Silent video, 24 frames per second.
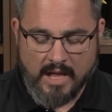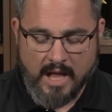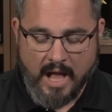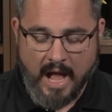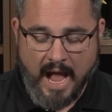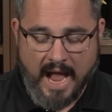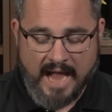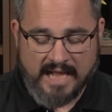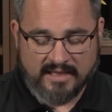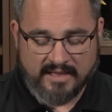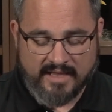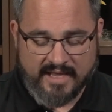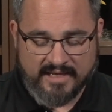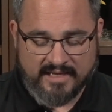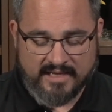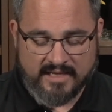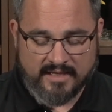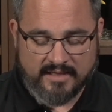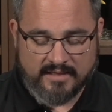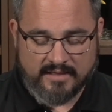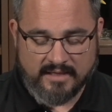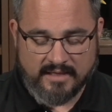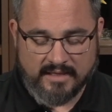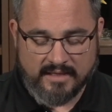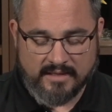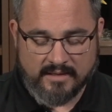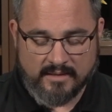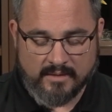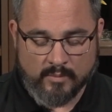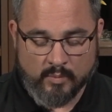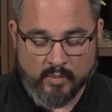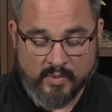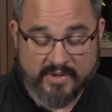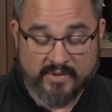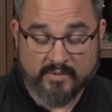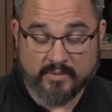I like it.
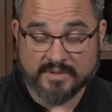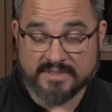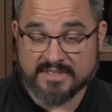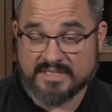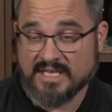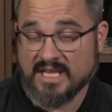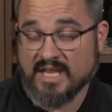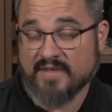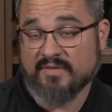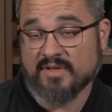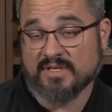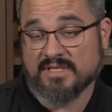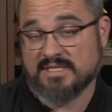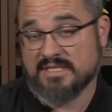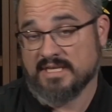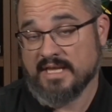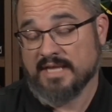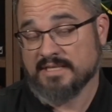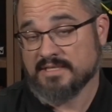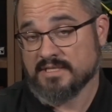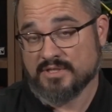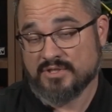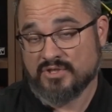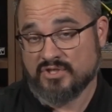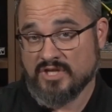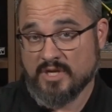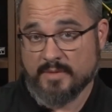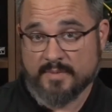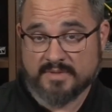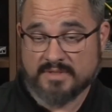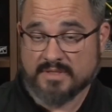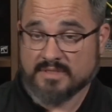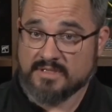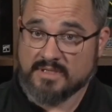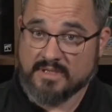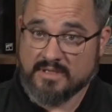We will see if it stays as cheap
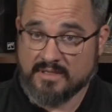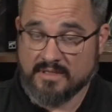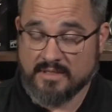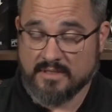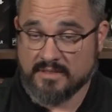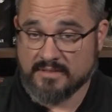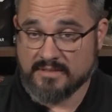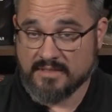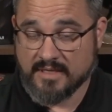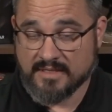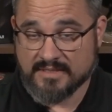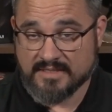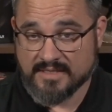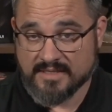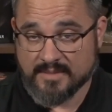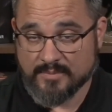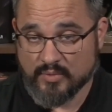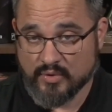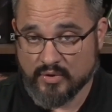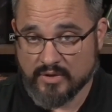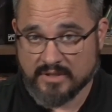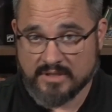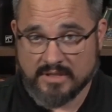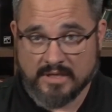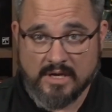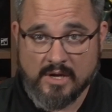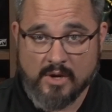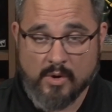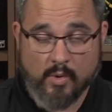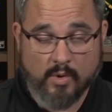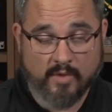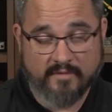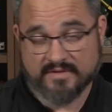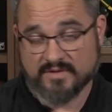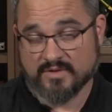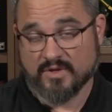as it does in the book,
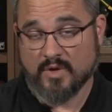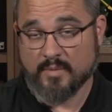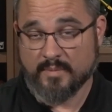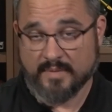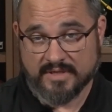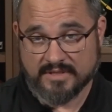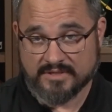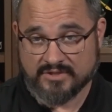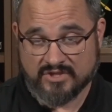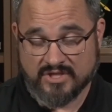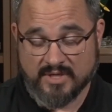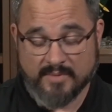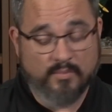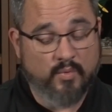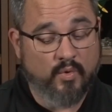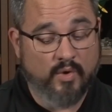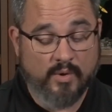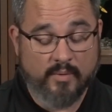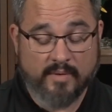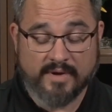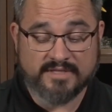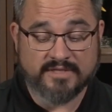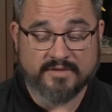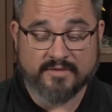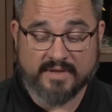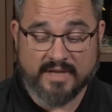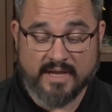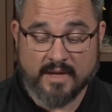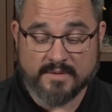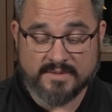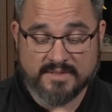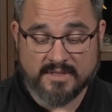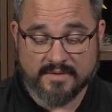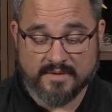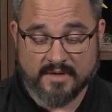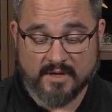or if it's going to be as cheap point-wise or anything
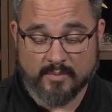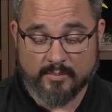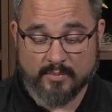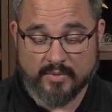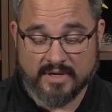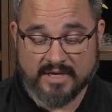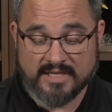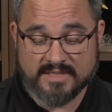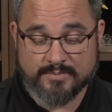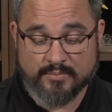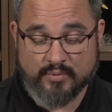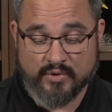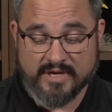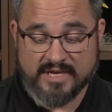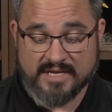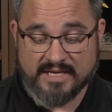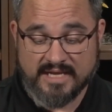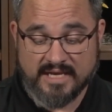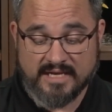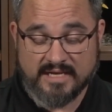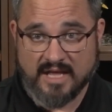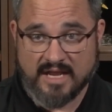else on there, but it's pretty neat.